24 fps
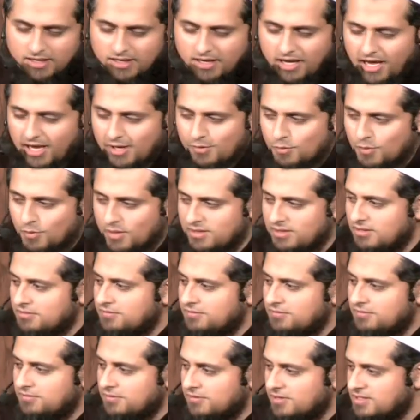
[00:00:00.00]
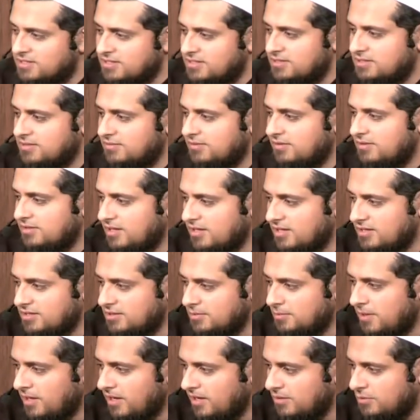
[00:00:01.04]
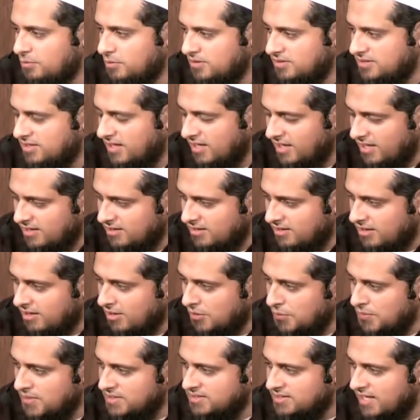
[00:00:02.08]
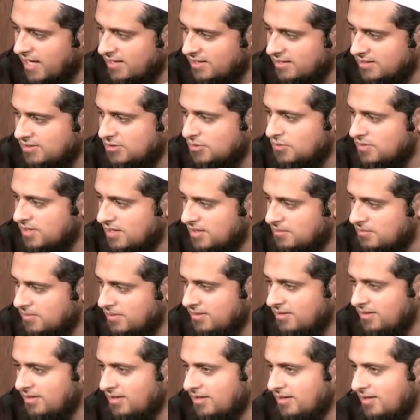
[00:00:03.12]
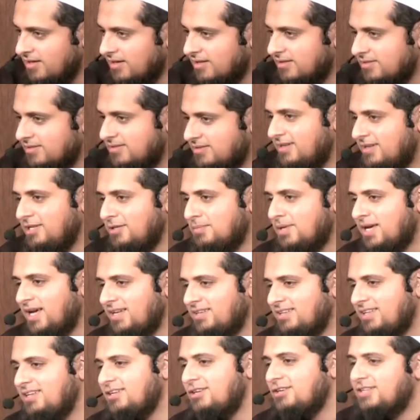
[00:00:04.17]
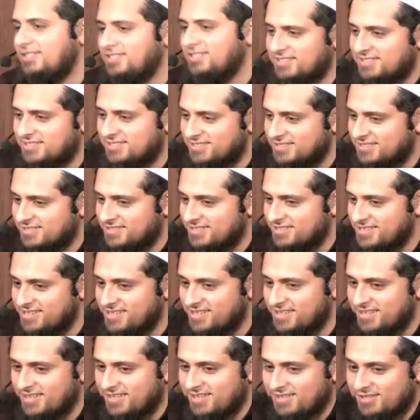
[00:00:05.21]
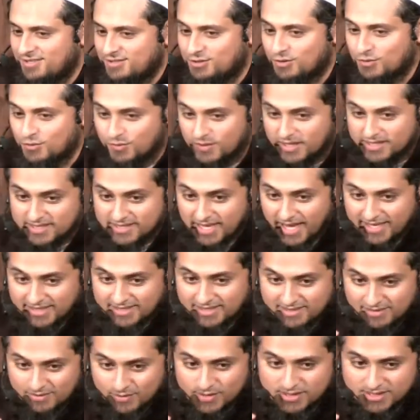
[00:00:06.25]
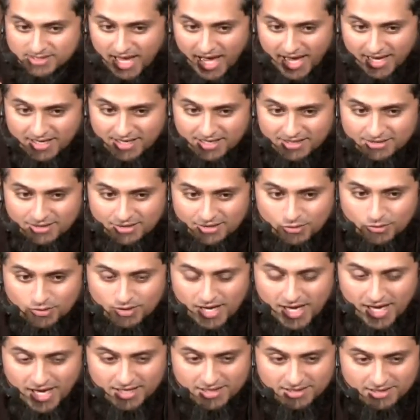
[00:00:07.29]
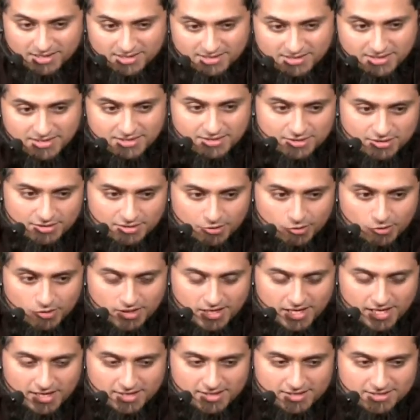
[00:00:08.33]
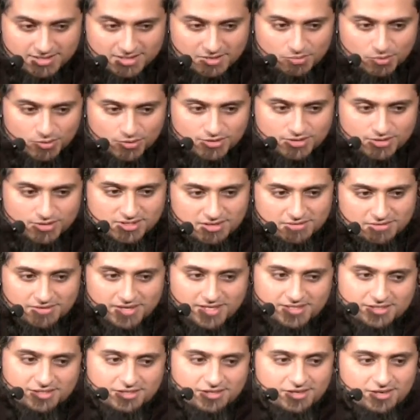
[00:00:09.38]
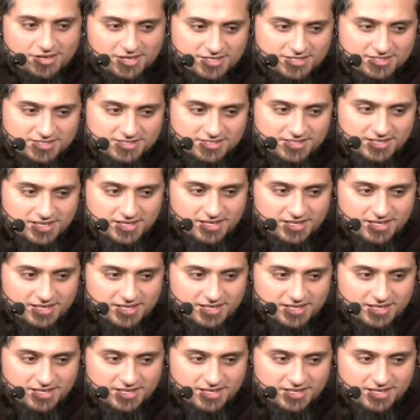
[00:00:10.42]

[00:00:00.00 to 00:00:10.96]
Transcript: And when the verses of Allah subhanahu wa ta'ala are recited to them, their iman increases. So reciting the Qur'an, listening to the Qur'an is supposed to affect our hearts.